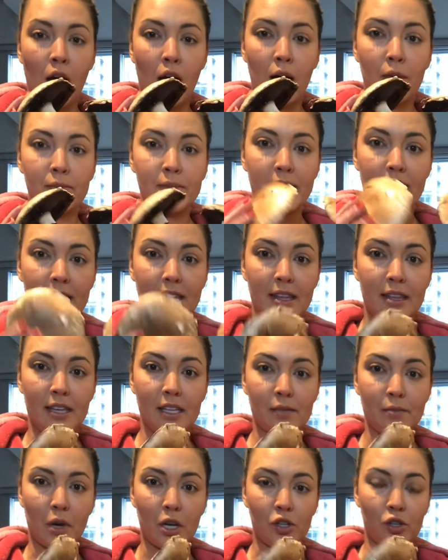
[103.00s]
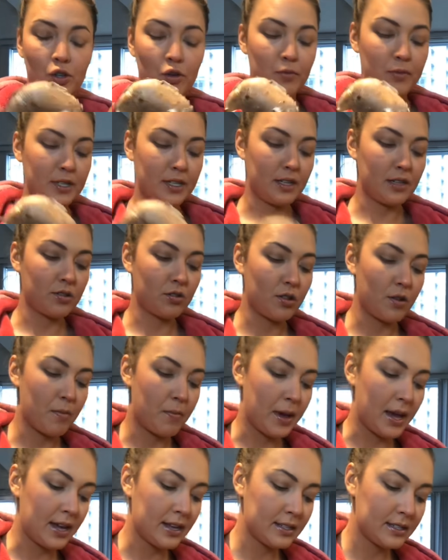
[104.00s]
taking these mushrooms, these are the
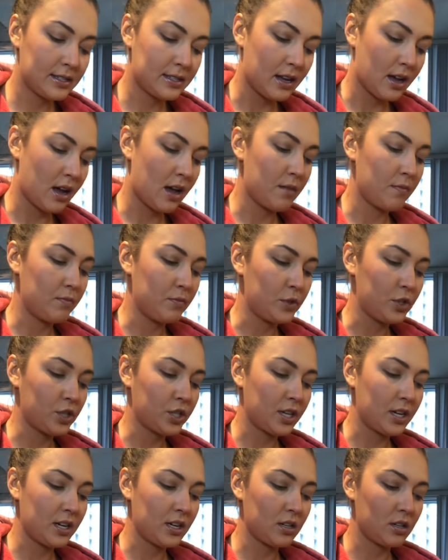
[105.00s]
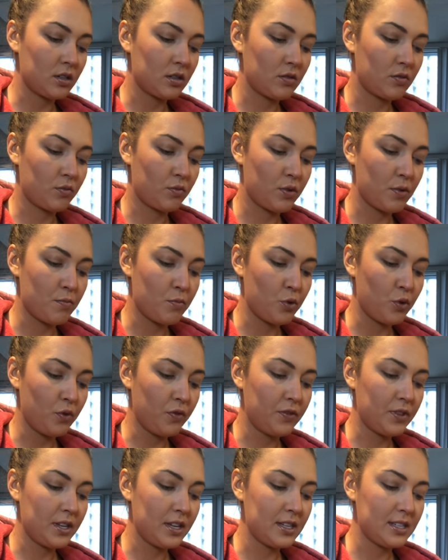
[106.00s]
base. I'm just gonna
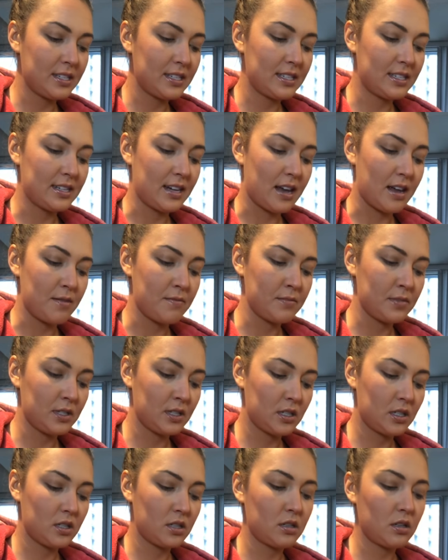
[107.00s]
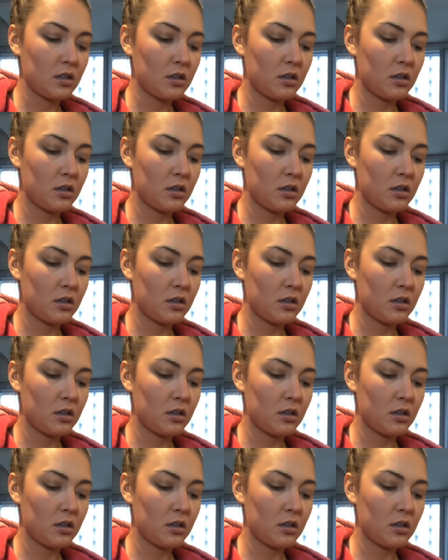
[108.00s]
remove these stems.